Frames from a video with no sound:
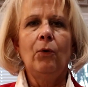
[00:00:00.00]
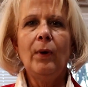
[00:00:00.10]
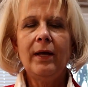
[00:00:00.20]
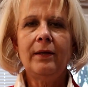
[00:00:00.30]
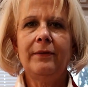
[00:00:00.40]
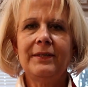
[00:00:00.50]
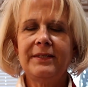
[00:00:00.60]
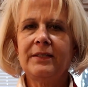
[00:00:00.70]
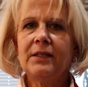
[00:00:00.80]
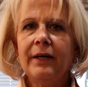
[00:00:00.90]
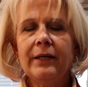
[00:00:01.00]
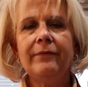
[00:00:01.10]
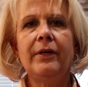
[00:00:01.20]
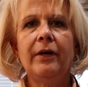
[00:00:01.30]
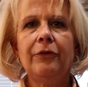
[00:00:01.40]
Well, the start of
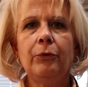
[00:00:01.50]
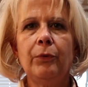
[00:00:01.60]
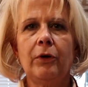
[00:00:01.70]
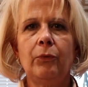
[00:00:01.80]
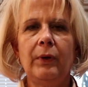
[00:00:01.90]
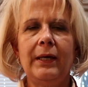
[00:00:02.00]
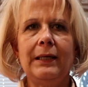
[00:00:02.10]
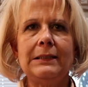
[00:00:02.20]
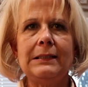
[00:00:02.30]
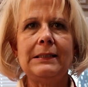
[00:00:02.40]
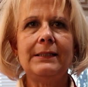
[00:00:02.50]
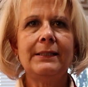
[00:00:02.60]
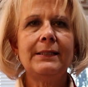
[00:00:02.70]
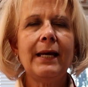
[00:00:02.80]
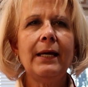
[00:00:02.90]
another work week, and
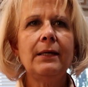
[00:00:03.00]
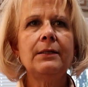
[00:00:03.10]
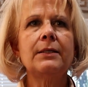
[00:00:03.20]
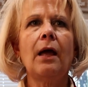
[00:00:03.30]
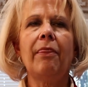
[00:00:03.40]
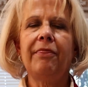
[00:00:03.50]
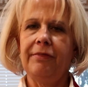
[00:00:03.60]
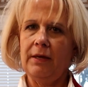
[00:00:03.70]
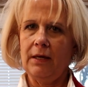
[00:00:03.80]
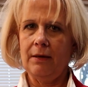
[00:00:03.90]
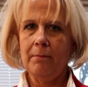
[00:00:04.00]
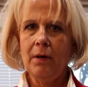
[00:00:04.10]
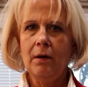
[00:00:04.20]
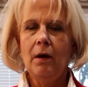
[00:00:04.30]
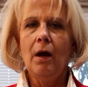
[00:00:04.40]
today's
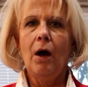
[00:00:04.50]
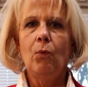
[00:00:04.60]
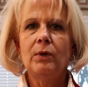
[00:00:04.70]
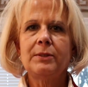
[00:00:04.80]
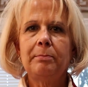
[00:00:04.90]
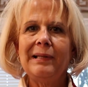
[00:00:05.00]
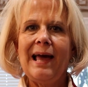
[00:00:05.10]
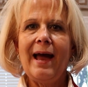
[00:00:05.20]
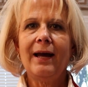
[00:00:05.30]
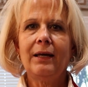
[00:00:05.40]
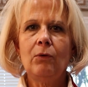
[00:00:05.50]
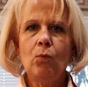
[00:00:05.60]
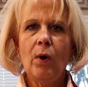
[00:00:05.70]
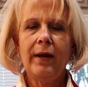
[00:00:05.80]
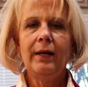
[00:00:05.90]
theme was black
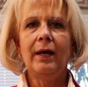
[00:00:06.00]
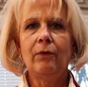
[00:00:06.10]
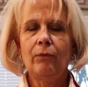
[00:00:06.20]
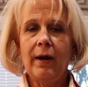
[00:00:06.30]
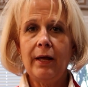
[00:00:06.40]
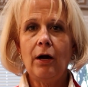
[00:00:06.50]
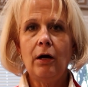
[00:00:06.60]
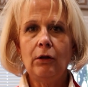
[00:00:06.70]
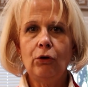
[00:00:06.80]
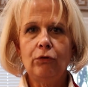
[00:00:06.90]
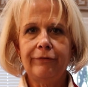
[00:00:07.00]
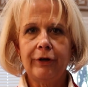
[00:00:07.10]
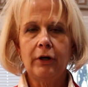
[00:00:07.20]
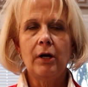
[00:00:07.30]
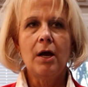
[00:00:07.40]
and white and red all
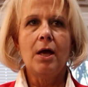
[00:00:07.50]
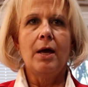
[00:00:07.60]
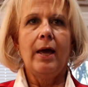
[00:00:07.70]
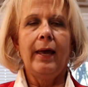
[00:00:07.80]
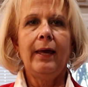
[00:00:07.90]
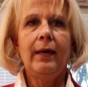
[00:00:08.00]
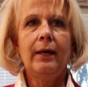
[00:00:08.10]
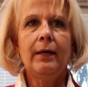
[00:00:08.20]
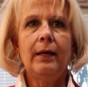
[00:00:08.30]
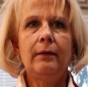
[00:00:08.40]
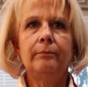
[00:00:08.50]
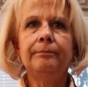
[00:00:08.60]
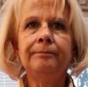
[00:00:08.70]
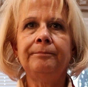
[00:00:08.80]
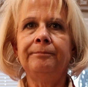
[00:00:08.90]
over. And
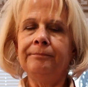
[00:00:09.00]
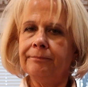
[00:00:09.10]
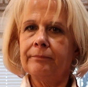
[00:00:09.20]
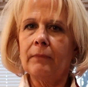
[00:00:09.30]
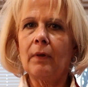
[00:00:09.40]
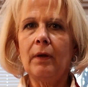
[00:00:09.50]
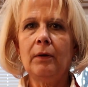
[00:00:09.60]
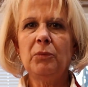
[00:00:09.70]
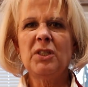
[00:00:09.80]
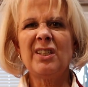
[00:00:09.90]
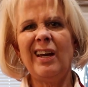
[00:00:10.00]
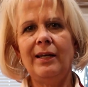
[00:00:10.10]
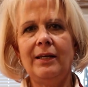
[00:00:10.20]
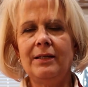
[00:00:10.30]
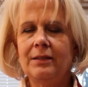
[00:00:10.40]
it was
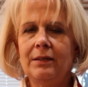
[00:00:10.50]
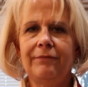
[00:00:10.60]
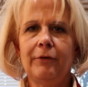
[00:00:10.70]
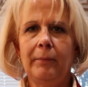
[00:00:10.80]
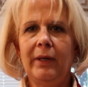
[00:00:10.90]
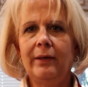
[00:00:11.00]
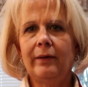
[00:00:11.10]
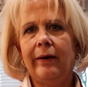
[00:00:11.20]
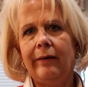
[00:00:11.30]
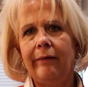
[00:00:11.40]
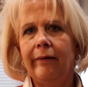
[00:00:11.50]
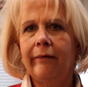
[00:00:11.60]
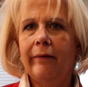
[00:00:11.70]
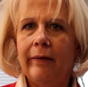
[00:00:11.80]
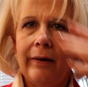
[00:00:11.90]
kind of easy for me. I don't know.
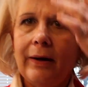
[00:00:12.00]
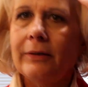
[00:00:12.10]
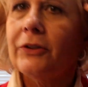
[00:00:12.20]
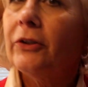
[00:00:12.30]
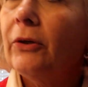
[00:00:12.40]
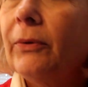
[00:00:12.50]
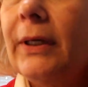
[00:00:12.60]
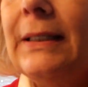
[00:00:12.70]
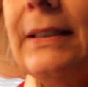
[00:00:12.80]
I'll show you what I